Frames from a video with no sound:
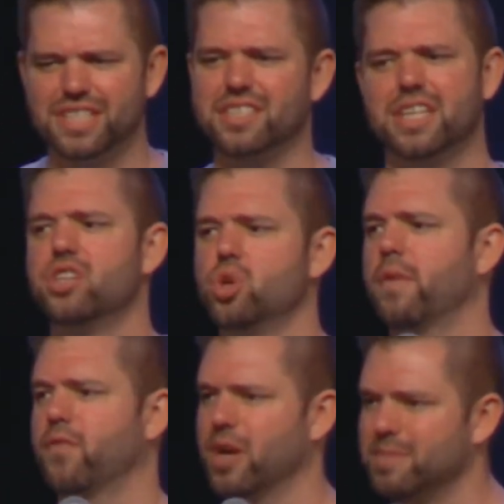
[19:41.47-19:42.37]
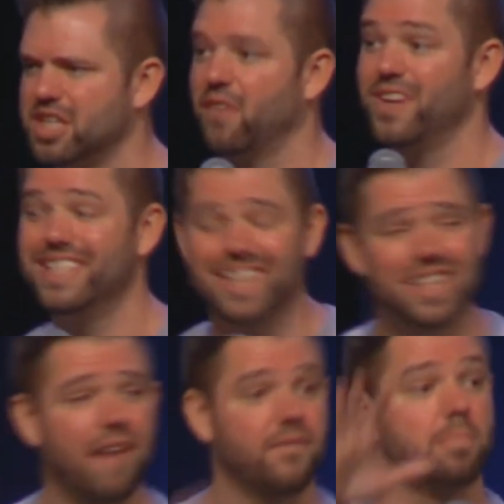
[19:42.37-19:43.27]
Jesus didn't do it for himself. He
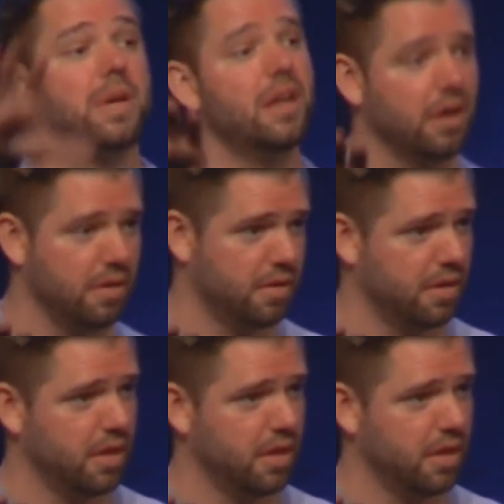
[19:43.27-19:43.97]
did that for Peter